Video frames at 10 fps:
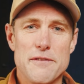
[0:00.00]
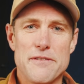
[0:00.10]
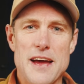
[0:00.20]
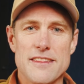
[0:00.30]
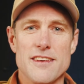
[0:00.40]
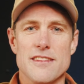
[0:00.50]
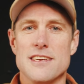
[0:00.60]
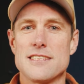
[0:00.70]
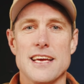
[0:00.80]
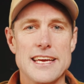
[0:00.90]
the fact that
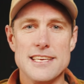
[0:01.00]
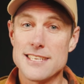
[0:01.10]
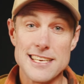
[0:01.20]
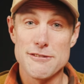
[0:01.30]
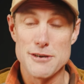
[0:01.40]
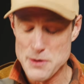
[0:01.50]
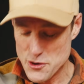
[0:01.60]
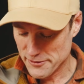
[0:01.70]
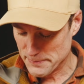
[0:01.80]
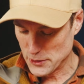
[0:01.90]
these are easily
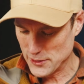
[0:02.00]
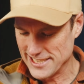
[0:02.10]
removable.